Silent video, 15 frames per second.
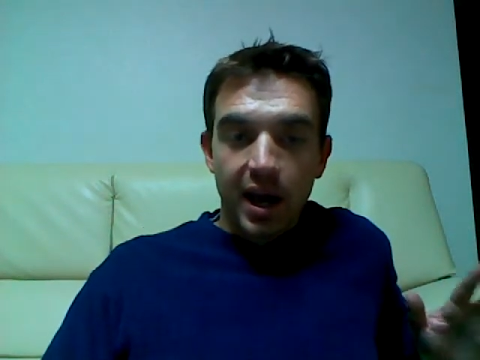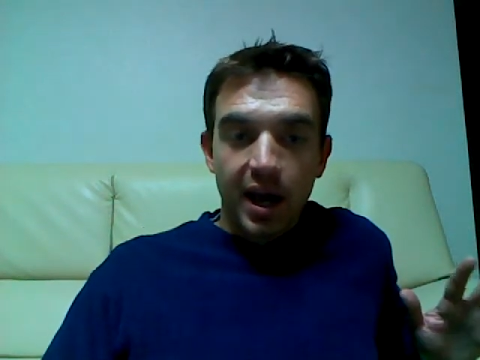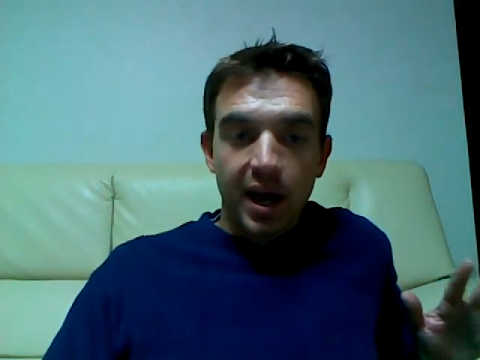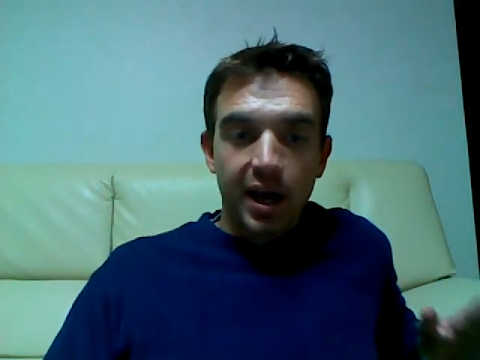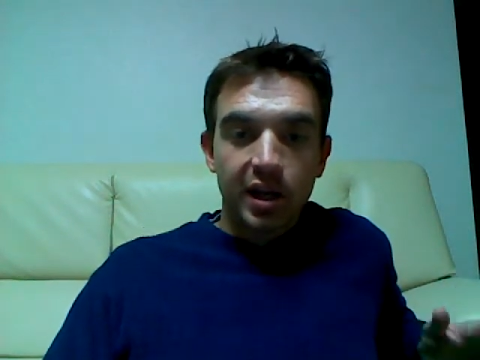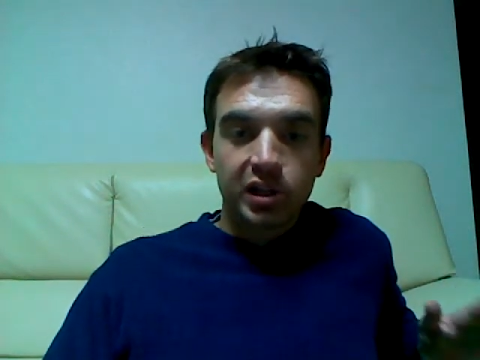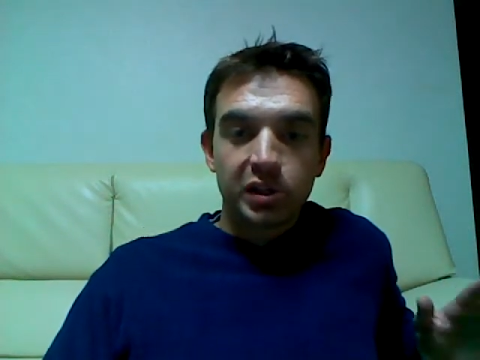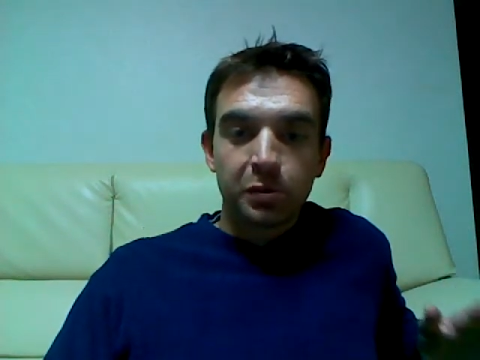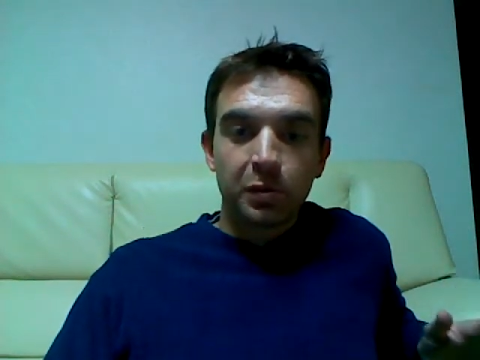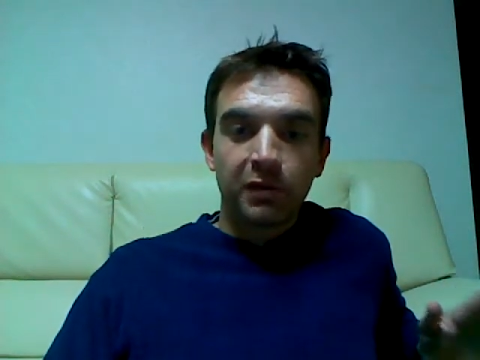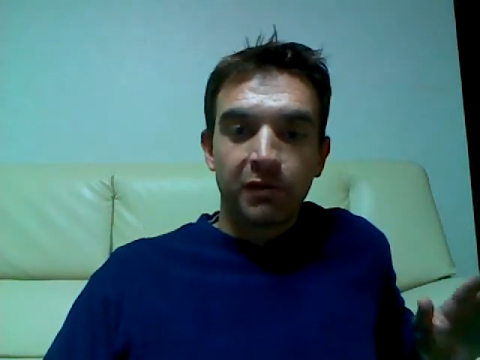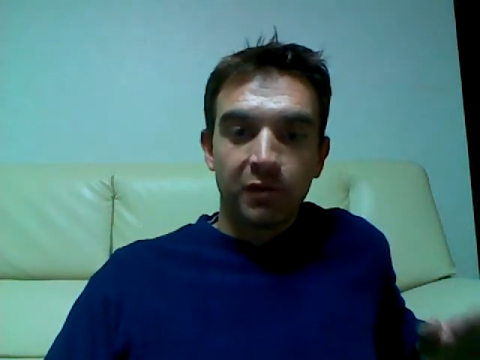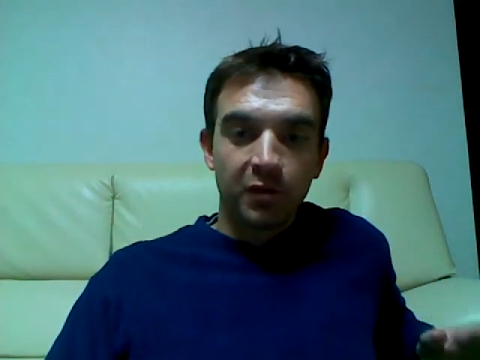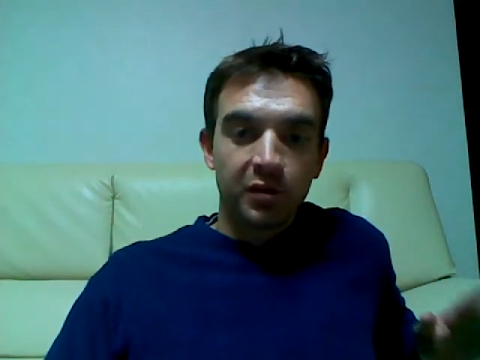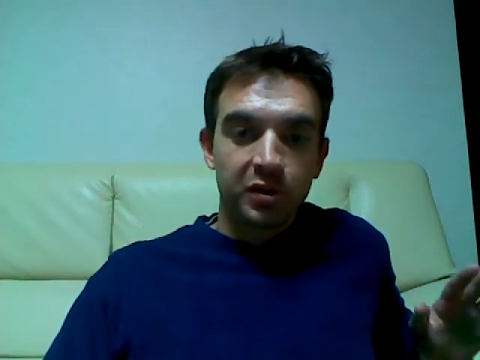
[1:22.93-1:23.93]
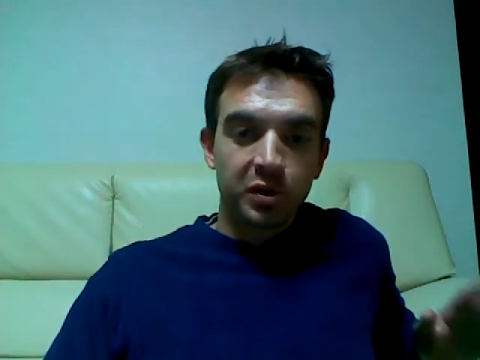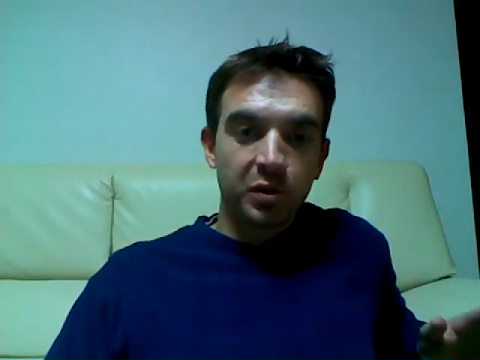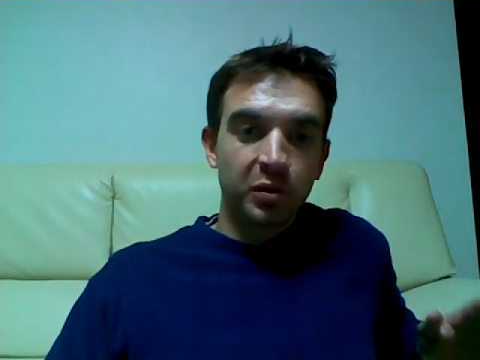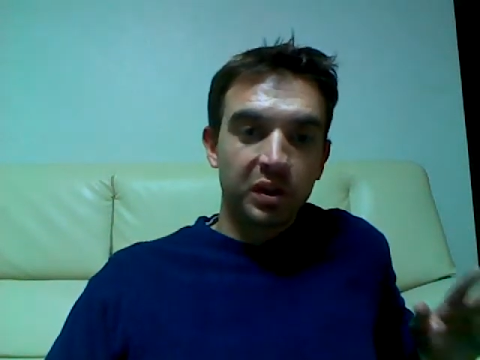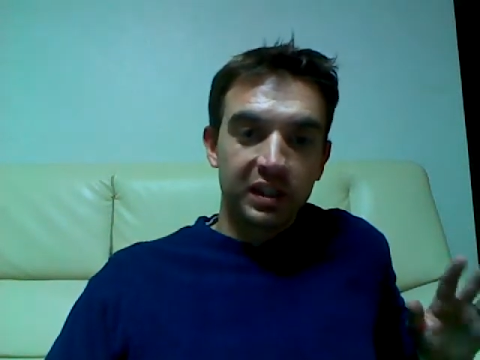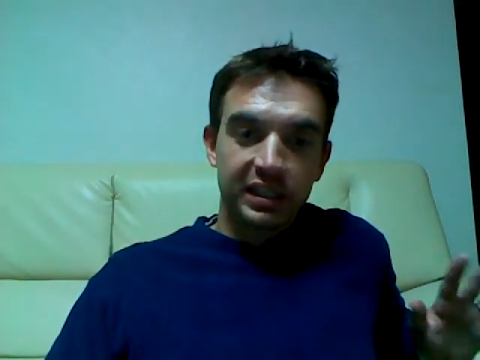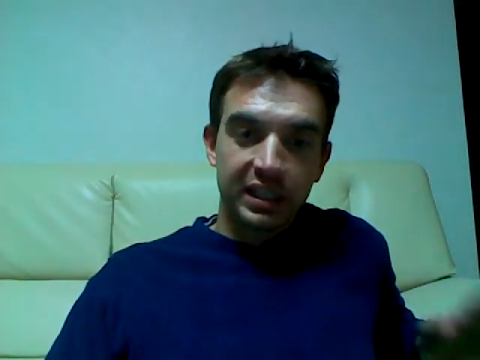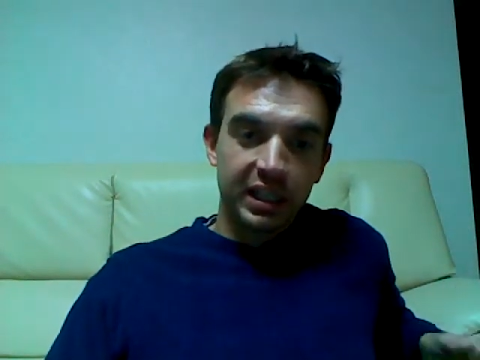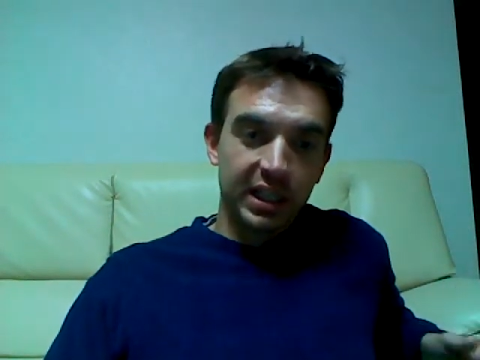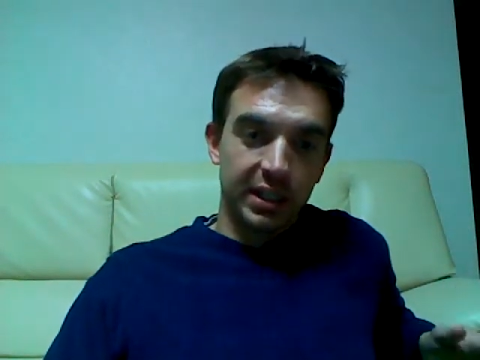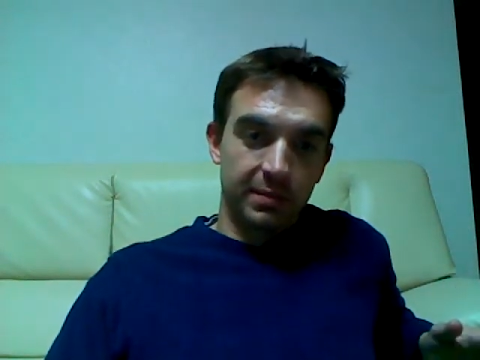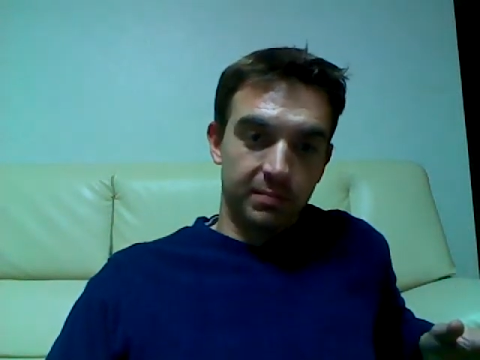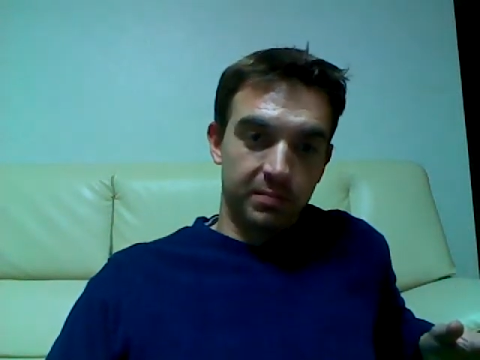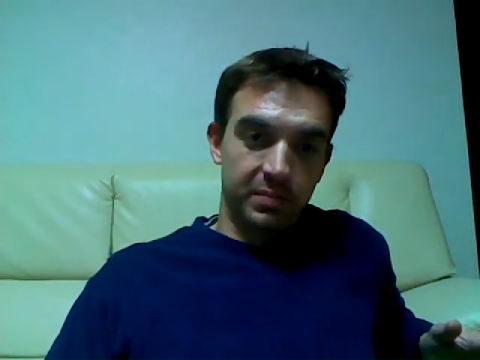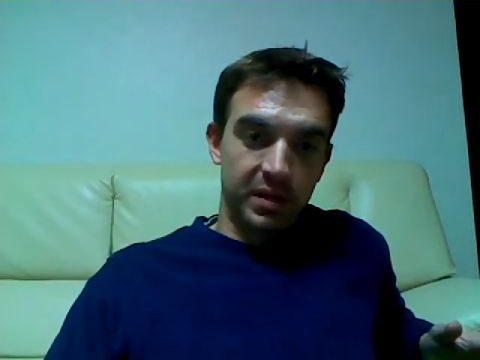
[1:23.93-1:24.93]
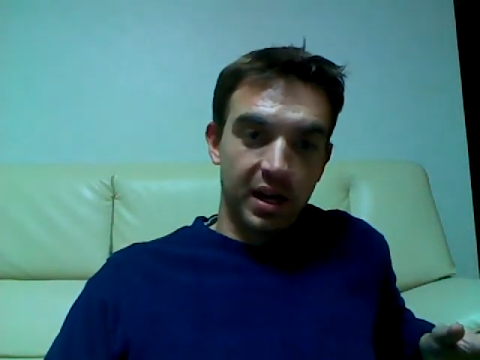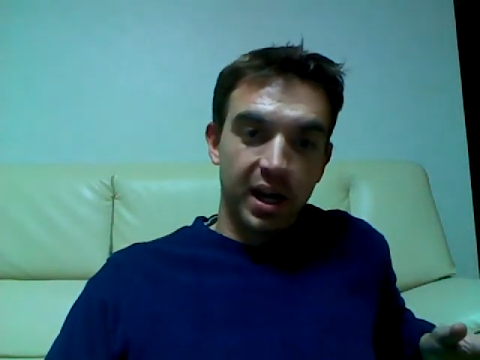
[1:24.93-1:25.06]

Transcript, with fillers: had to refer to the team,